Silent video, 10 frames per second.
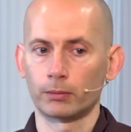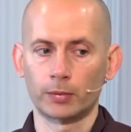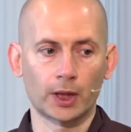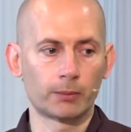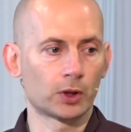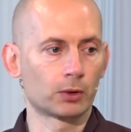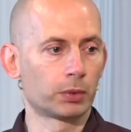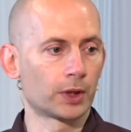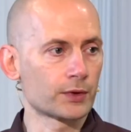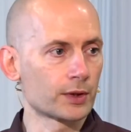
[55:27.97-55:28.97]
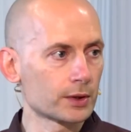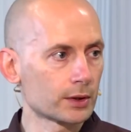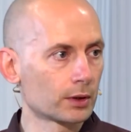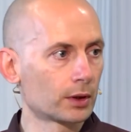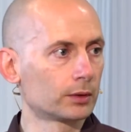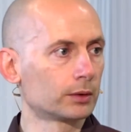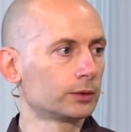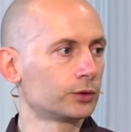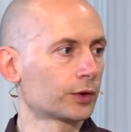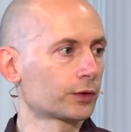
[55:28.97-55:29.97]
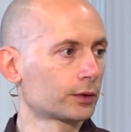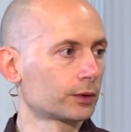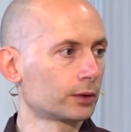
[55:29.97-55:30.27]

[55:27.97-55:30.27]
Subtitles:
becoming complacent, not just